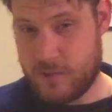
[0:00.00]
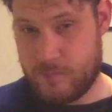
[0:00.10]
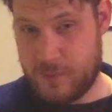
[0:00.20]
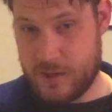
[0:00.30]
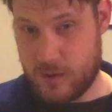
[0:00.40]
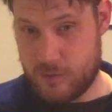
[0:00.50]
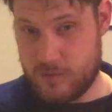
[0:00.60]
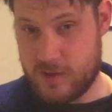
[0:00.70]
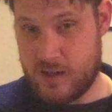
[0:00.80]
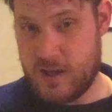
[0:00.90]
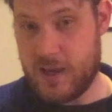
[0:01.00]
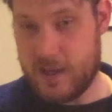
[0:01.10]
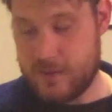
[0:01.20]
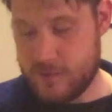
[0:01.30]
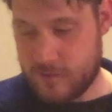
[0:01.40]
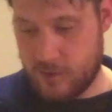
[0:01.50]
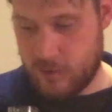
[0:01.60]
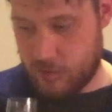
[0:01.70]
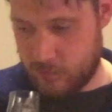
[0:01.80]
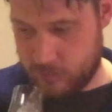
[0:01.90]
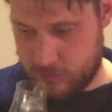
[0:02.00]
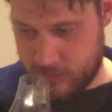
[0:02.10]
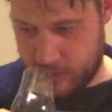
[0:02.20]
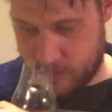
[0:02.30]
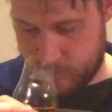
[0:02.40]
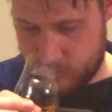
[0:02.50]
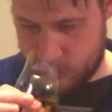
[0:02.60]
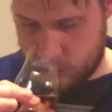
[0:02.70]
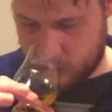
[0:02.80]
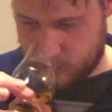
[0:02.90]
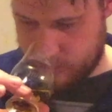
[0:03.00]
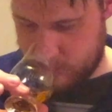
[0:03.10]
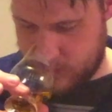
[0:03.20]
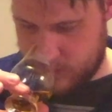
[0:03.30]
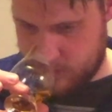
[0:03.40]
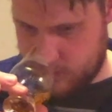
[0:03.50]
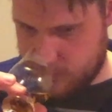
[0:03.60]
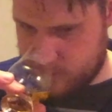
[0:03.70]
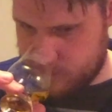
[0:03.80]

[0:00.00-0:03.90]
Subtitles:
picot, hint of chocolate mint,